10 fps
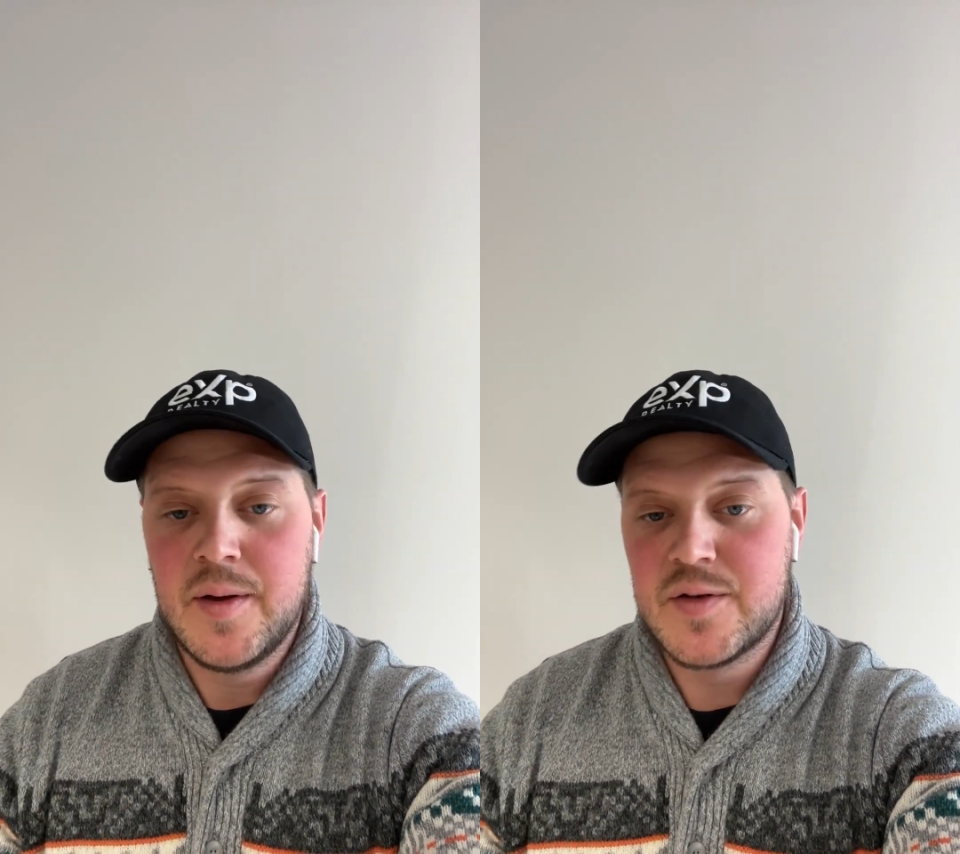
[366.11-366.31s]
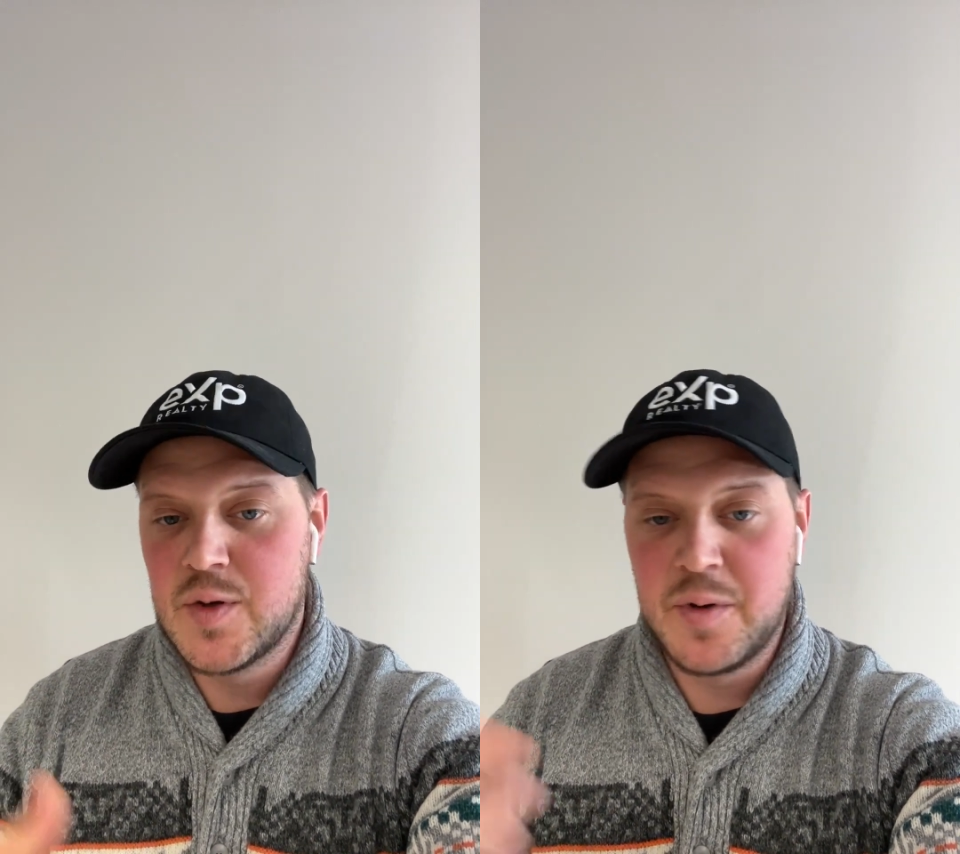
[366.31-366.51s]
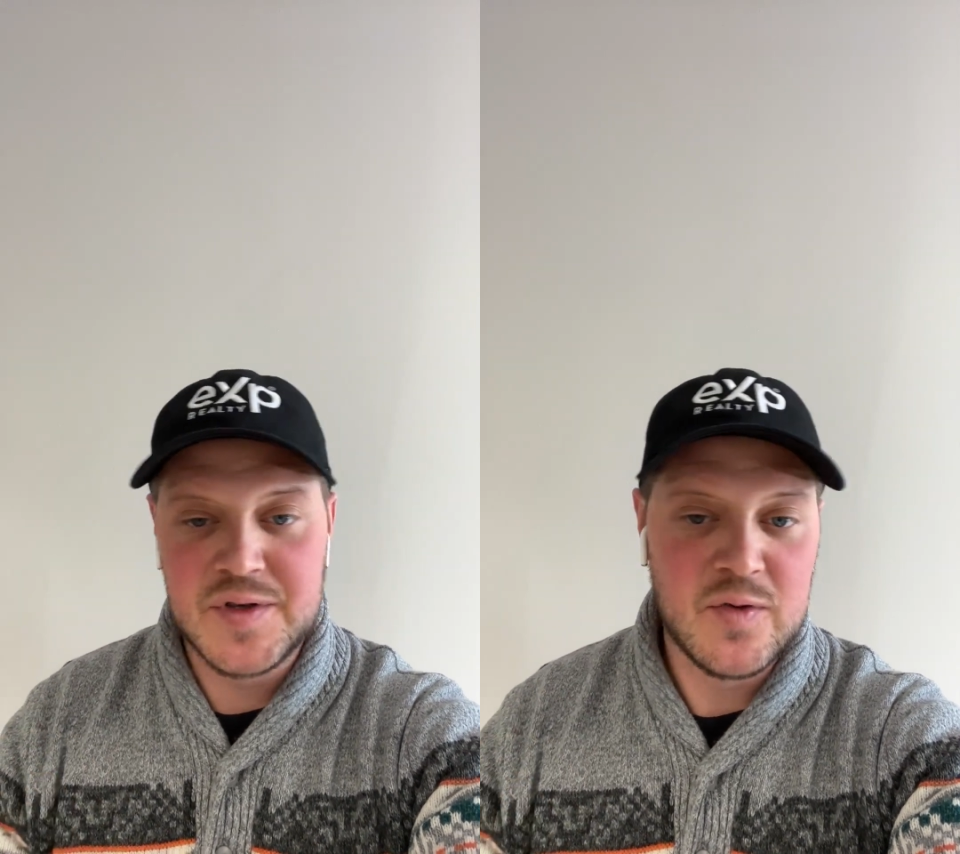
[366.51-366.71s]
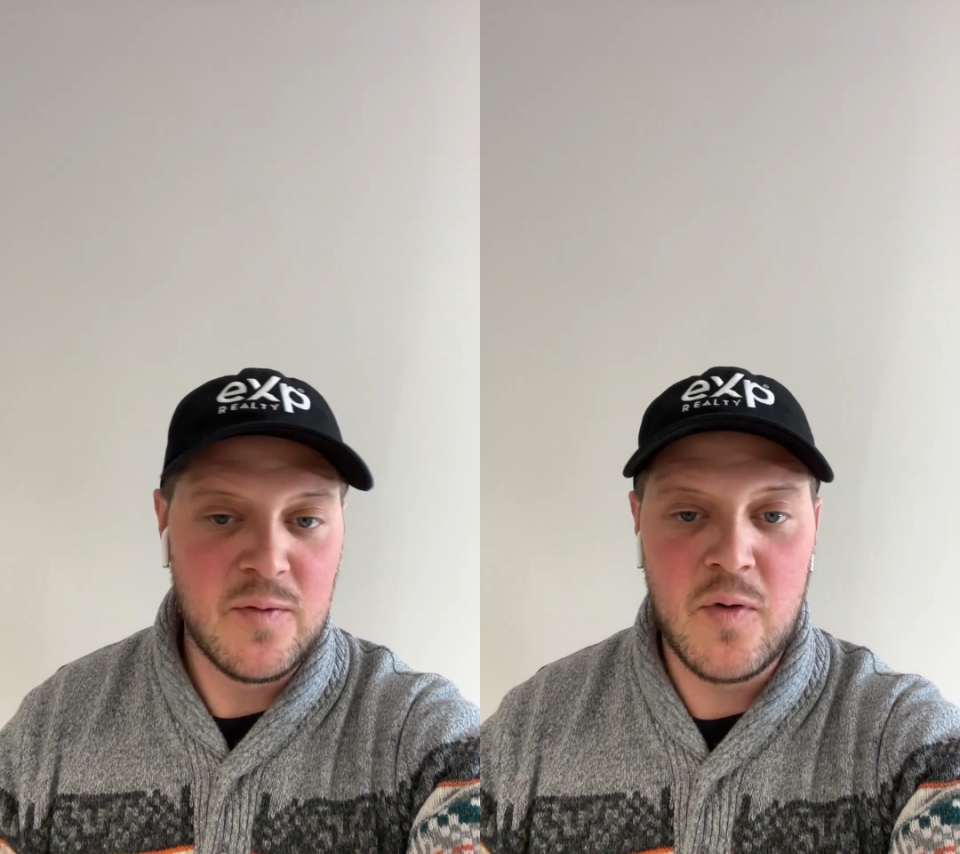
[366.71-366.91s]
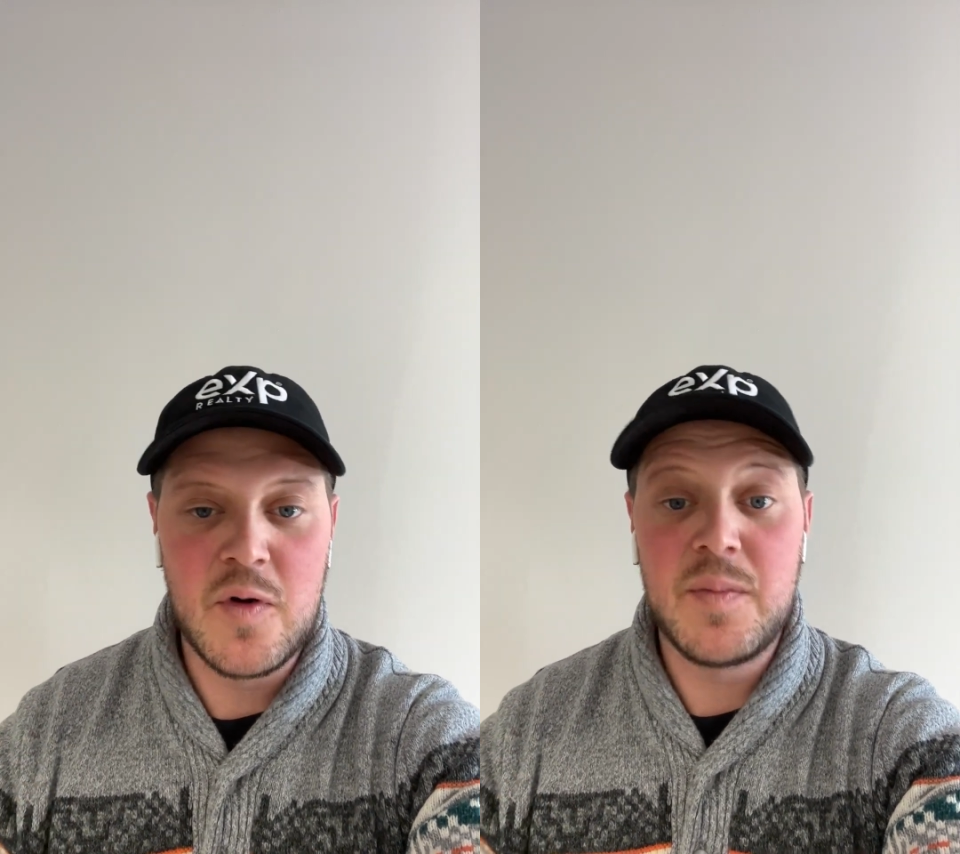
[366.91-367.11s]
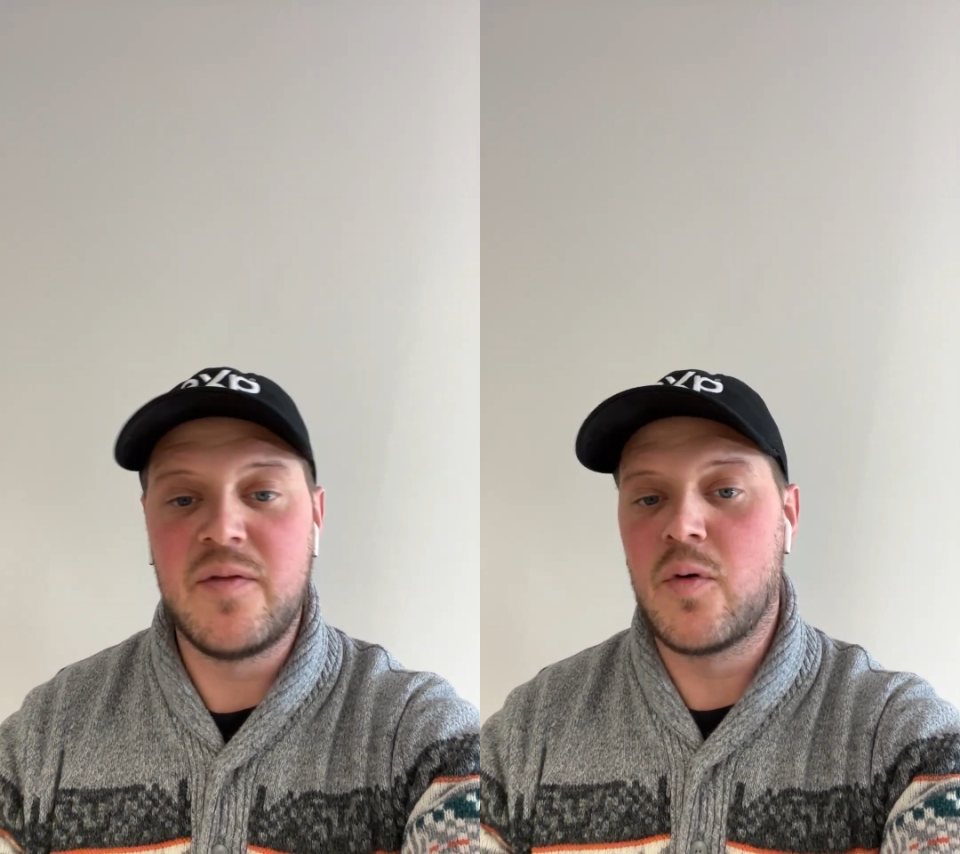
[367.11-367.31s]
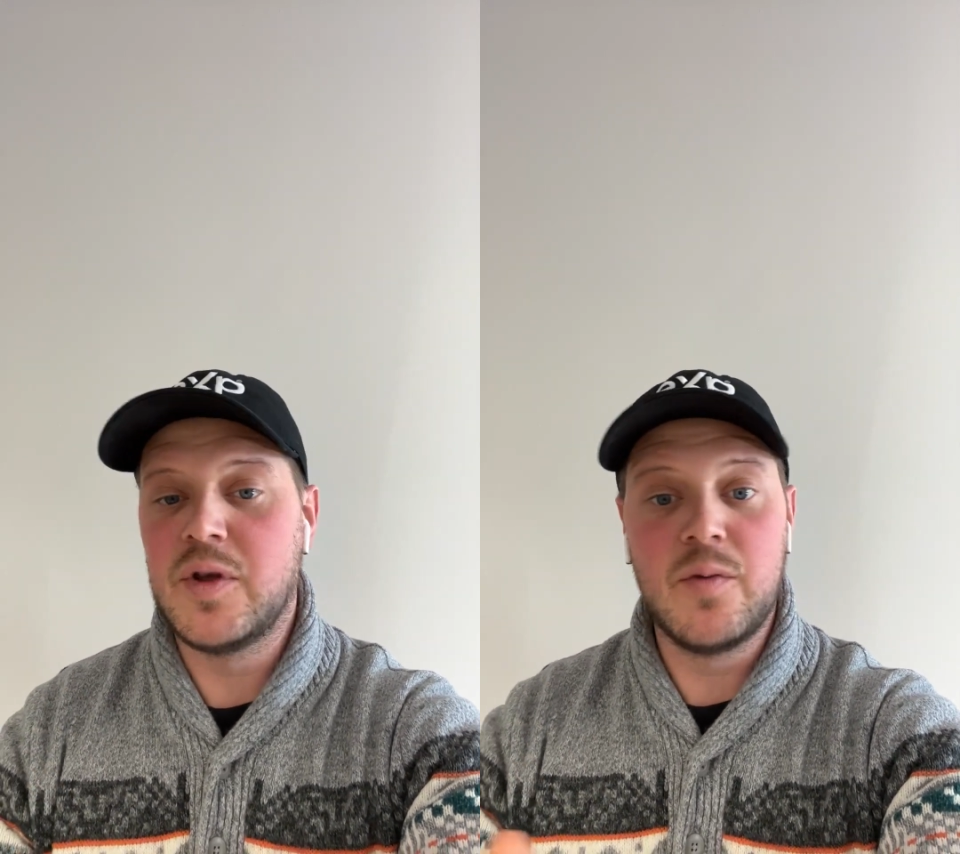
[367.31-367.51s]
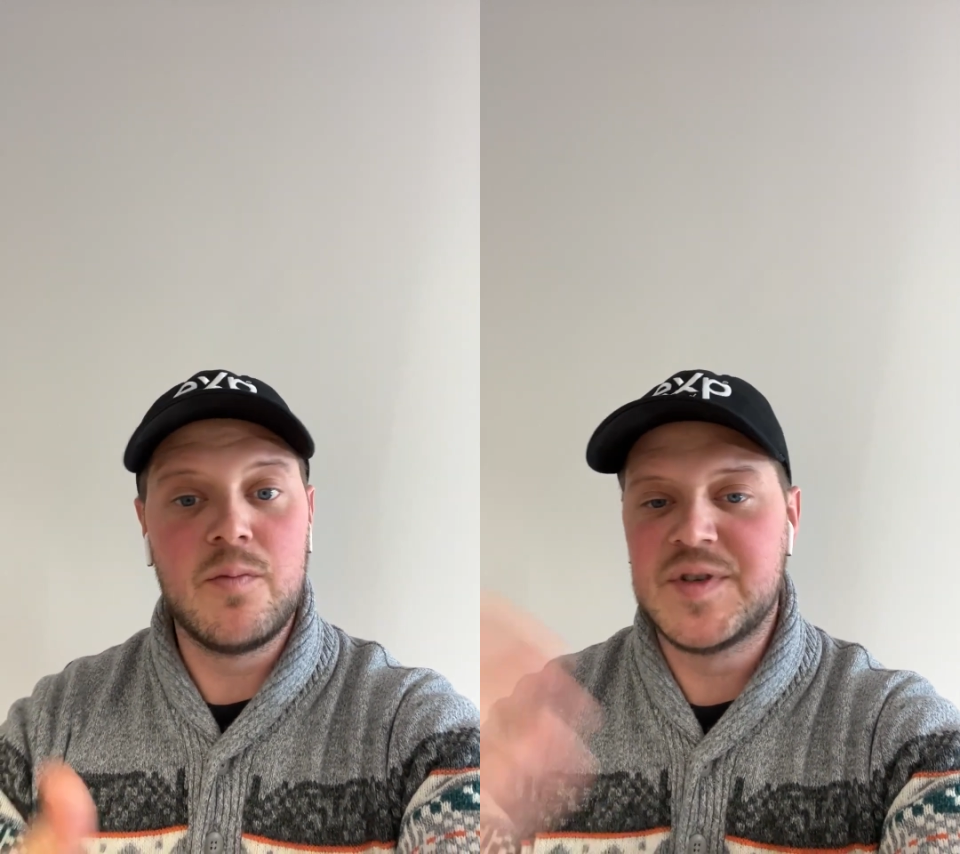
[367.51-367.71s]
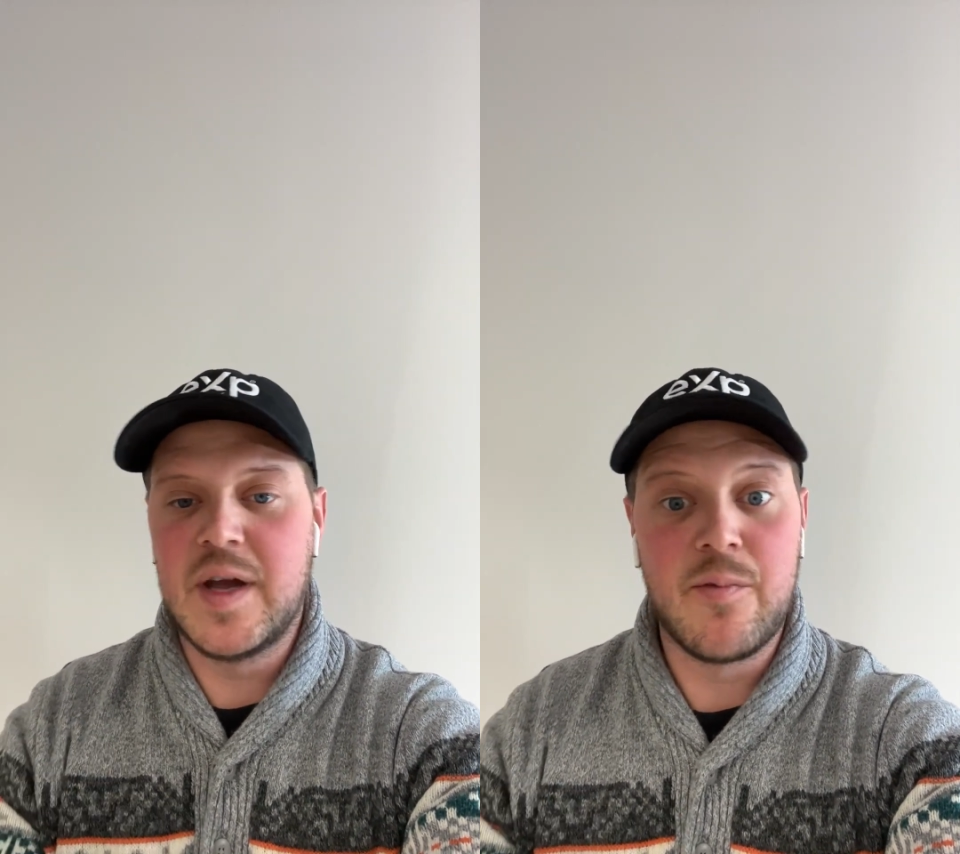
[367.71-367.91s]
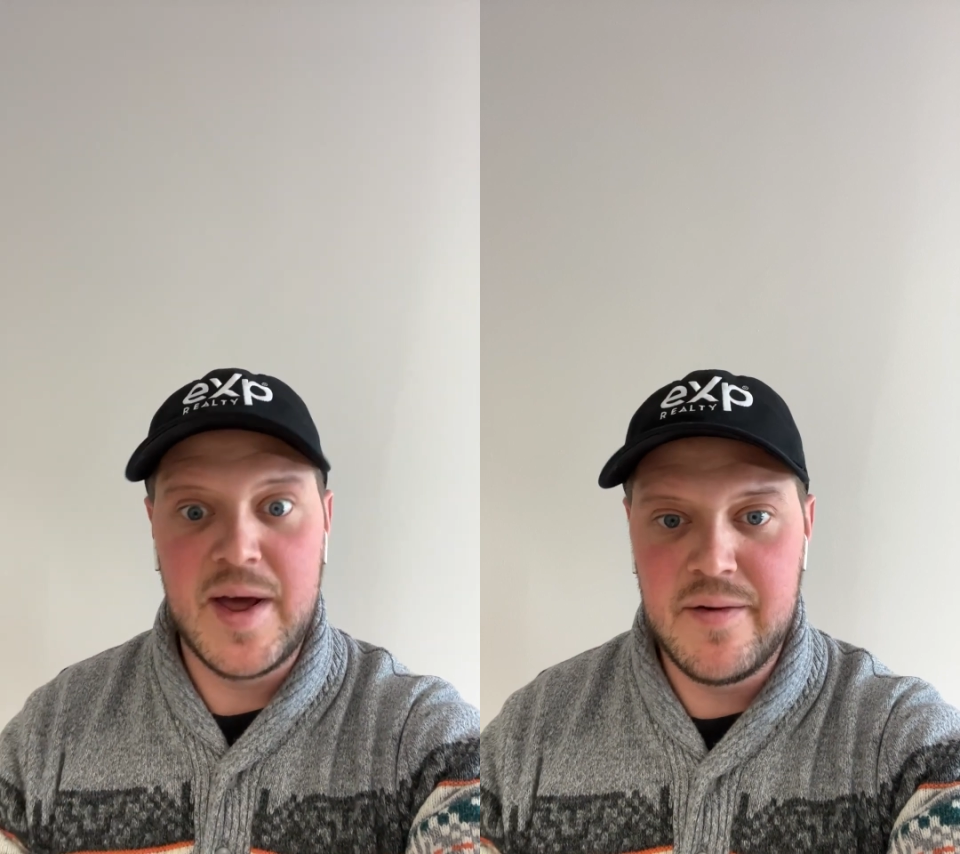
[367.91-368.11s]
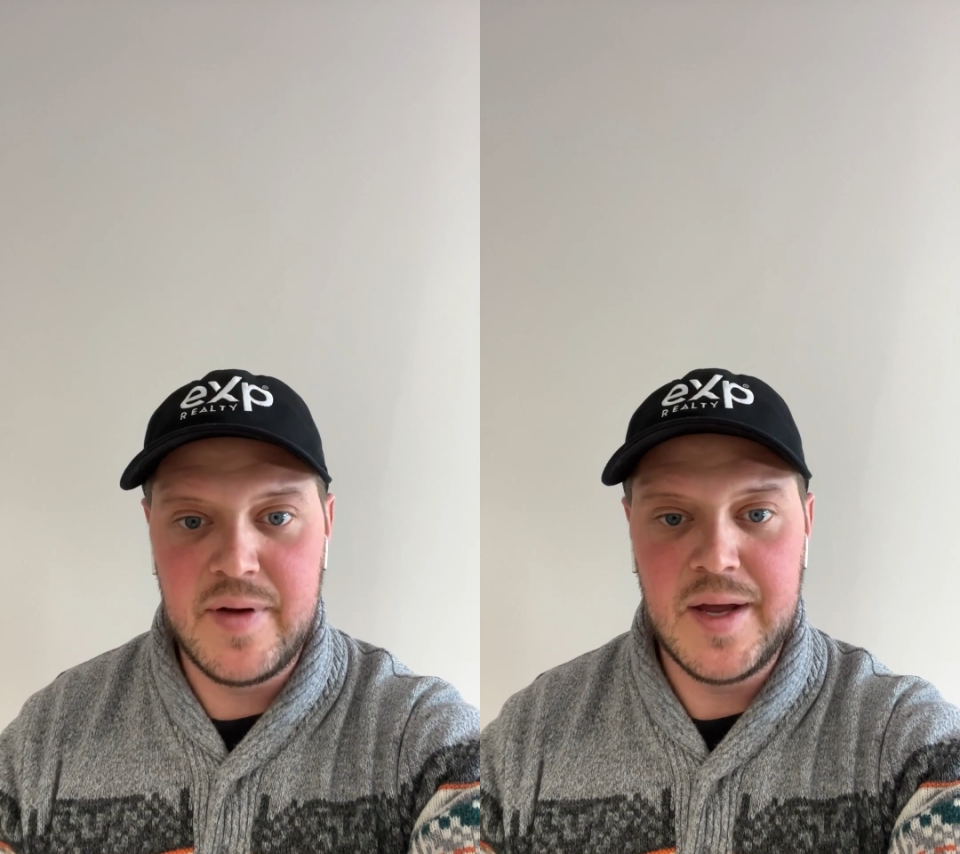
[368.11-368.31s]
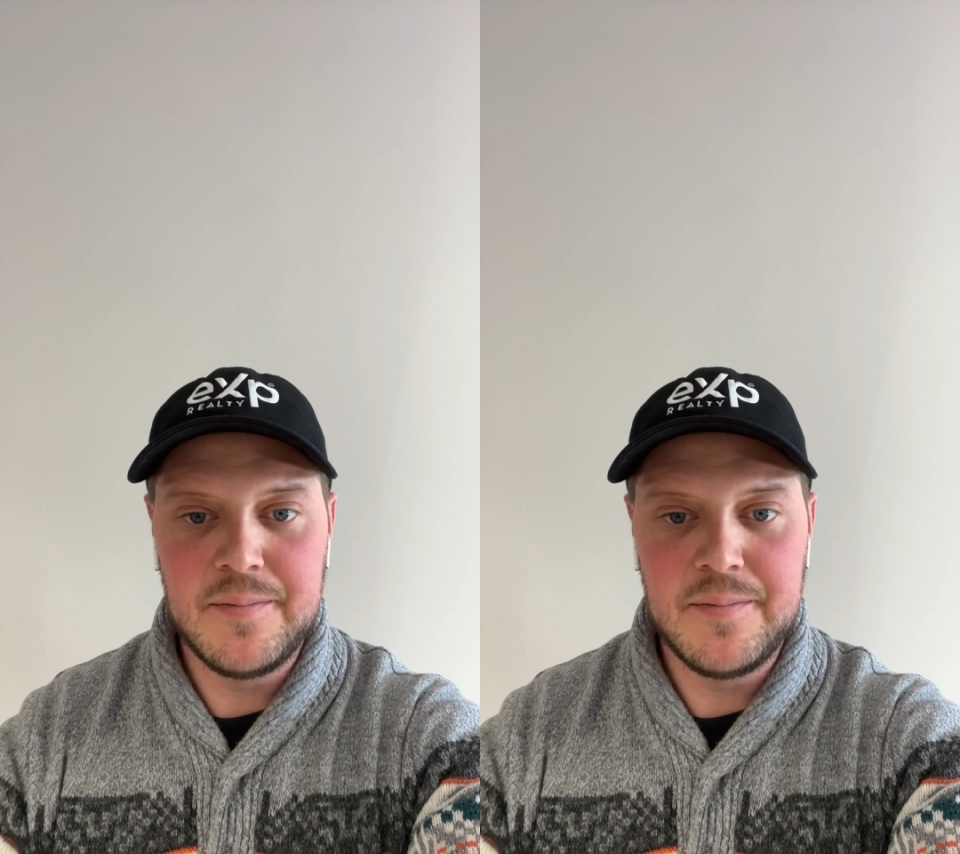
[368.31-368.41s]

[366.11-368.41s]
so on and so forth, before you say renovate.